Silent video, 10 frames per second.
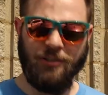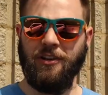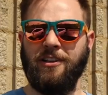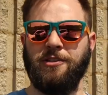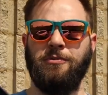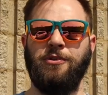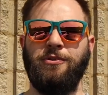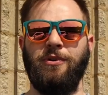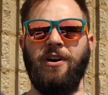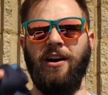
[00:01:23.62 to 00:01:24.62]
also got some
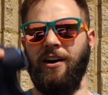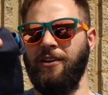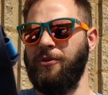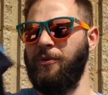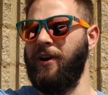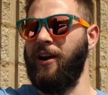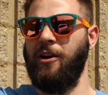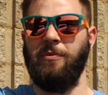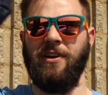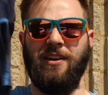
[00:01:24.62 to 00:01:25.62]
new
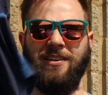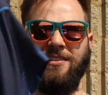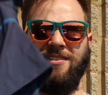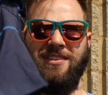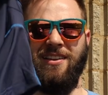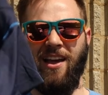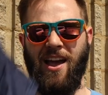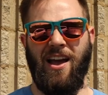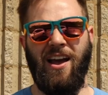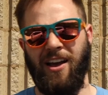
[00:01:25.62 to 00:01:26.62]
underwear because
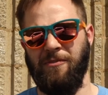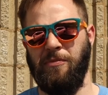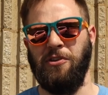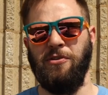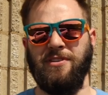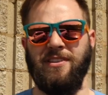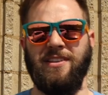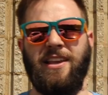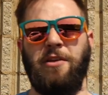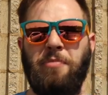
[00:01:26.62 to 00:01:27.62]
I've been using the
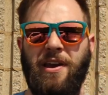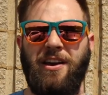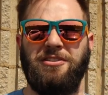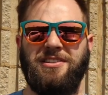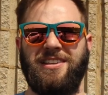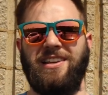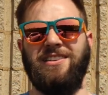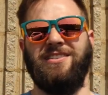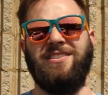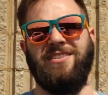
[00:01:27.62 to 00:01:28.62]
same pair
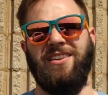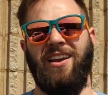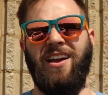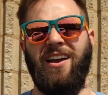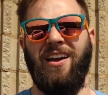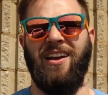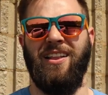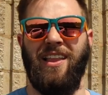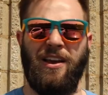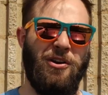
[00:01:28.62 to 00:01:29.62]
since
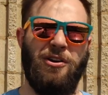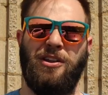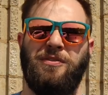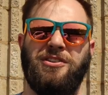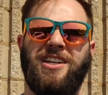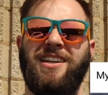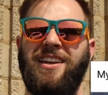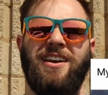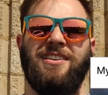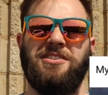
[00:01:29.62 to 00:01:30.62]
uh, like early
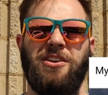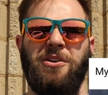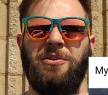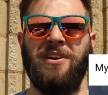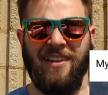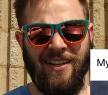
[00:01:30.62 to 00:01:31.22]
Virginia. So